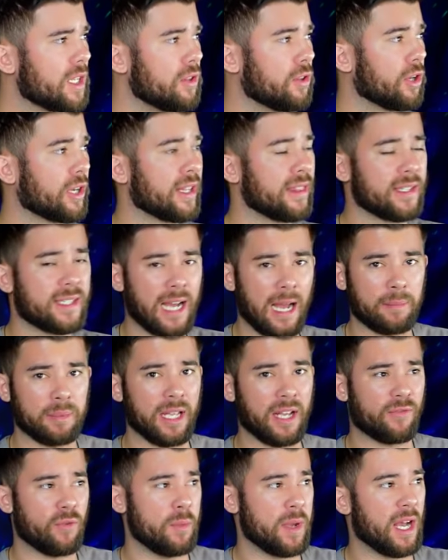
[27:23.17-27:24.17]
look in the top
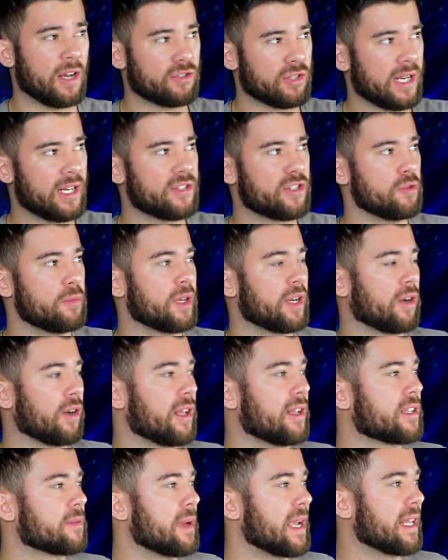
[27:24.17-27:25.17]
left with me. I'll try to zoom in on
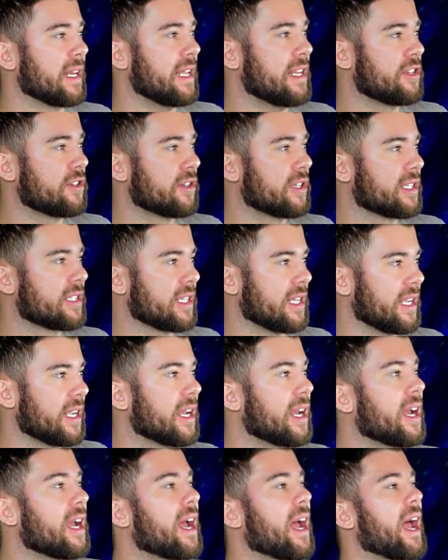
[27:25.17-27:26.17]
it to make it easier to see.
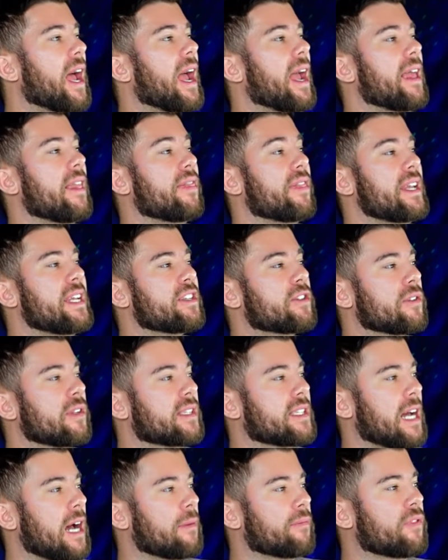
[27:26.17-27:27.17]
And these are the
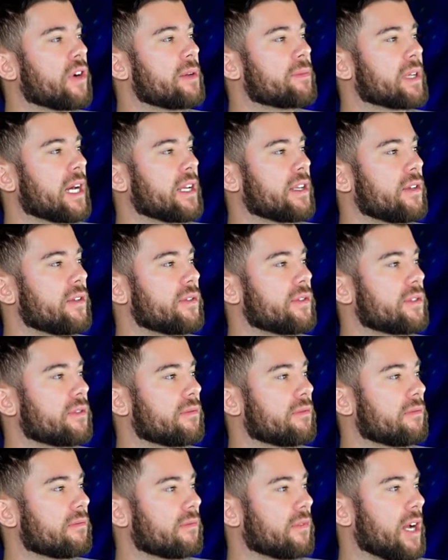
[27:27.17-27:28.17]
time frames I use,
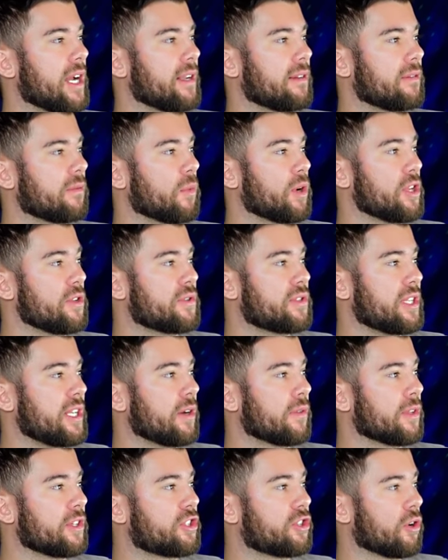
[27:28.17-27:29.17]
right? What you see
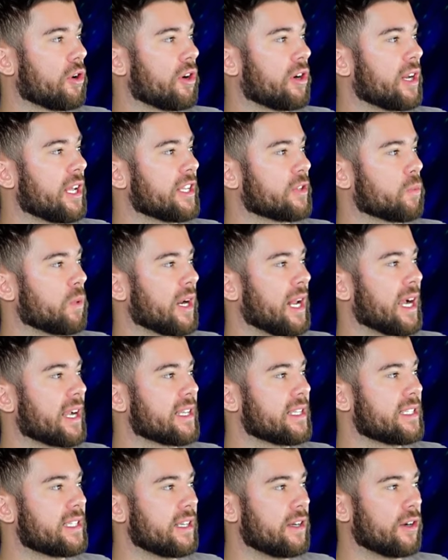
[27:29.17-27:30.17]
on the chart is what I
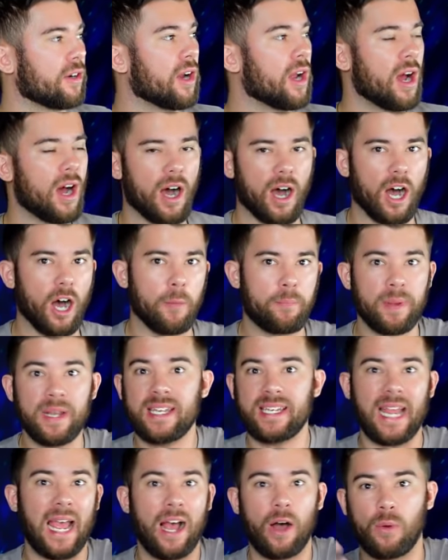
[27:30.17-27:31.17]
consider up
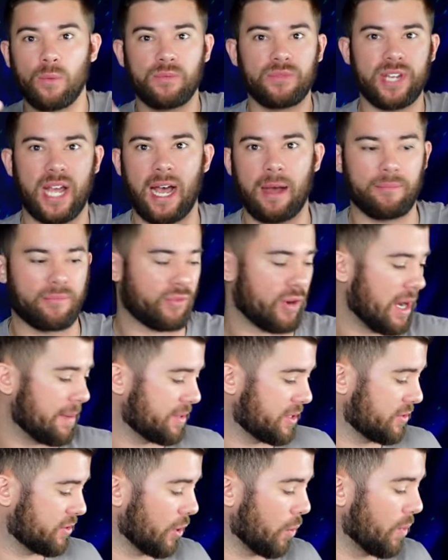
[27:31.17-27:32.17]
and down time
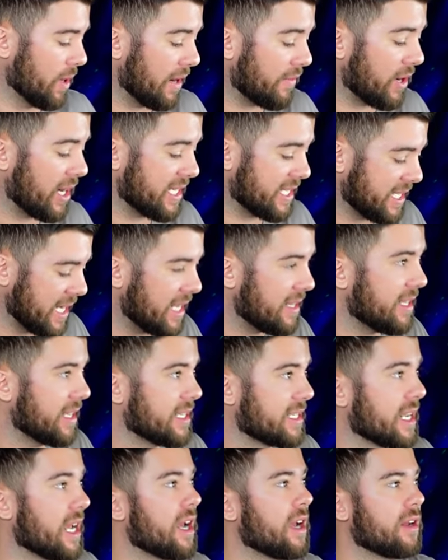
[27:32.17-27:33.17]
frames. So whenever I say
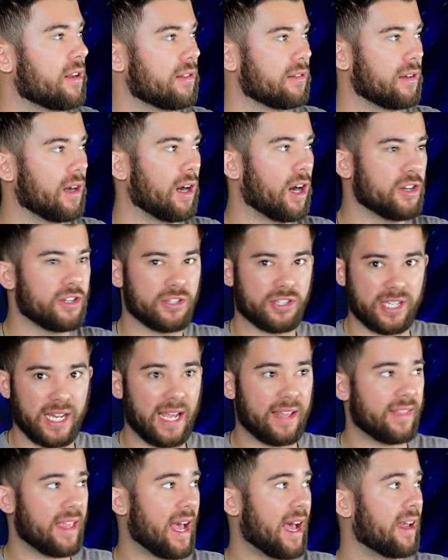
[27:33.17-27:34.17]
this,
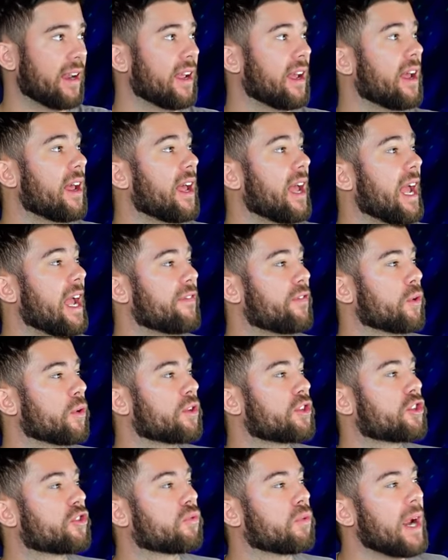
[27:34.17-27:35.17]
understand that. If you're
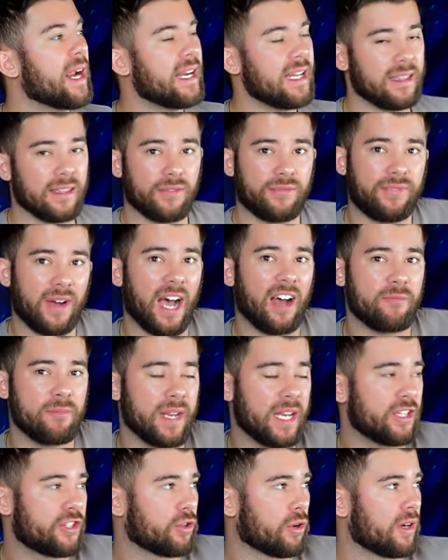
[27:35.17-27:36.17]
trading the
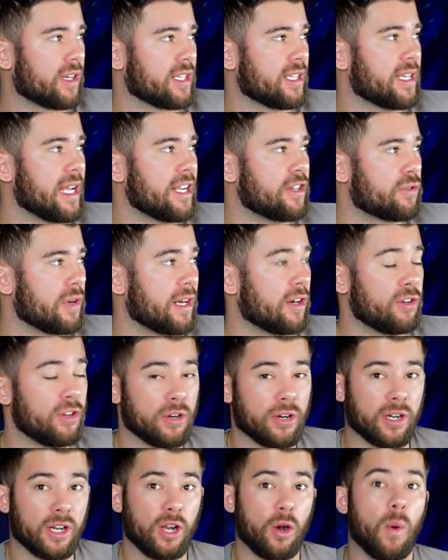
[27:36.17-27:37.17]
5-minute chart as a day trader,
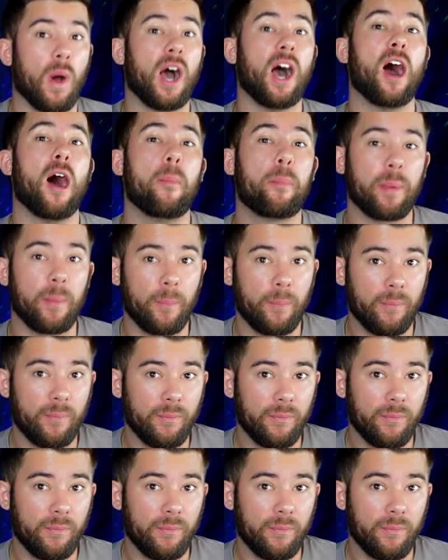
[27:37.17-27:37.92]
you're gonna go up